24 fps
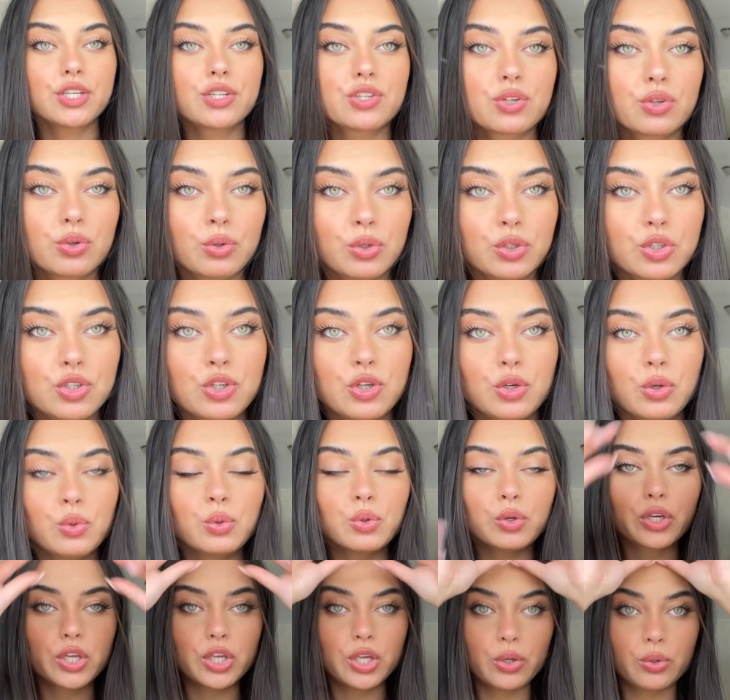do
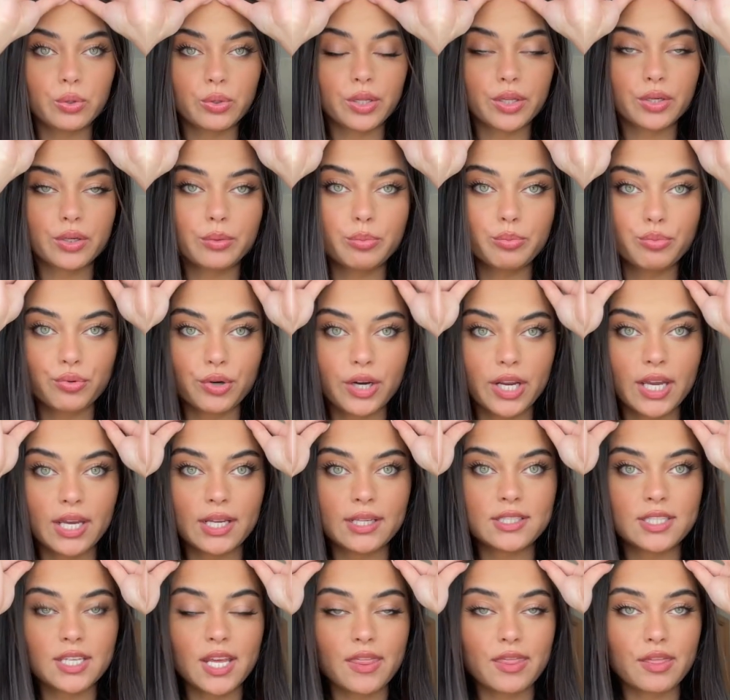two cute little
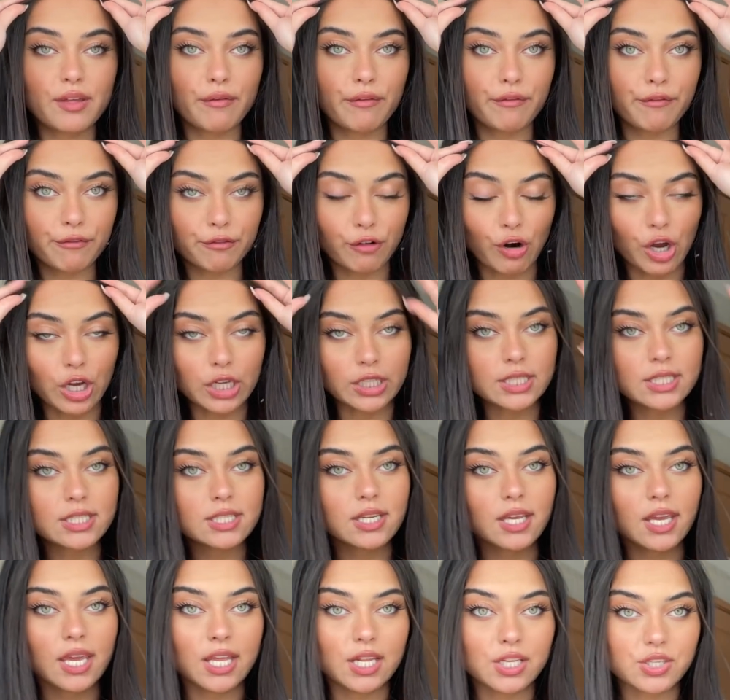braids in the front.
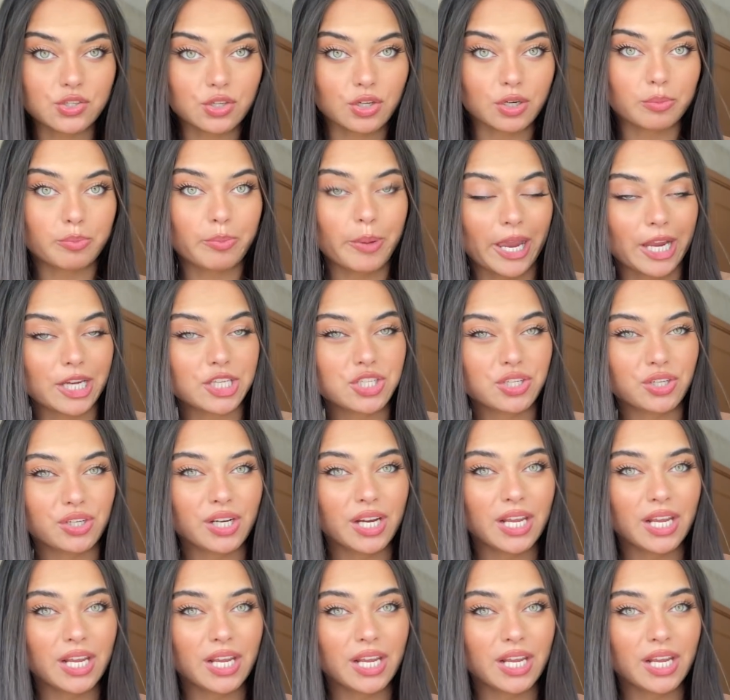Insert picture